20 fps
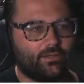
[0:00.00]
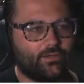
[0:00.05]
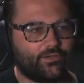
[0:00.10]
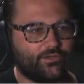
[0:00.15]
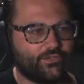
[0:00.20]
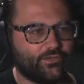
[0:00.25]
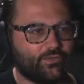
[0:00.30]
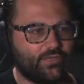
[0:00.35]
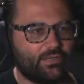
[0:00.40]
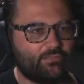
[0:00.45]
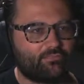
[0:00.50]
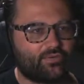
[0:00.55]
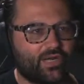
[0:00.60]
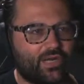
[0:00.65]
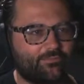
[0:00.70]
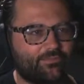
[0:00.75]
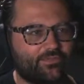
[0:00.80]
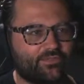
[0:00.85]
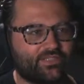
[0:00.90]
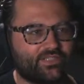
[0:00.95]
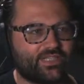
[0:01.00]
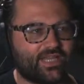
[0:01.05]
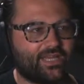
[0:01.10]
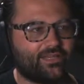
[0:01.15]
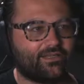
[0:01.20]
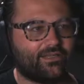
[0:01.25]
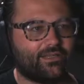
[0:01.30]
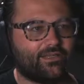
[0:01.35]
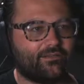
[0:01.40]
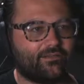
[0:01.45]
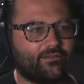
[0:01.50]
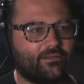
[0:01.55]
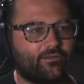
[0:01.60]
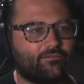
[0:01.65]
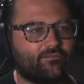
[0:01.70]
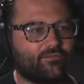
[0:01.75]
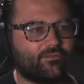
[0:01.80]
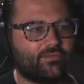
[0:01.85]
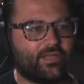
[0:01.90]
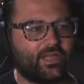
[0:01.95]
do an impromptu set, and
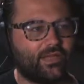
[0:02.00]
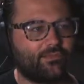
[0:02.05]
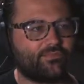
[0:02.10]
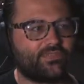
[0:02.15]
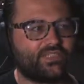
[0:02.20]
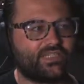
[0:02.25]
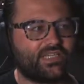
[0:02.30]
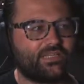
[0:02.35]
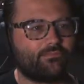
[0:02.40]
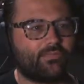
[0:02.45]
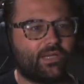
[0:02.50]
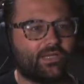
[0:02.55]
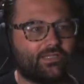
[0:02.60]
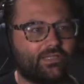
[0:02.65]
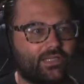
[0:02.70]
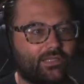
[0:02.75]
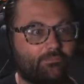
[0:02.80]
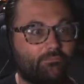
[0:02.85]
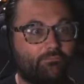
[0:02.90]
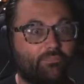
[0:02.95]
the MC might like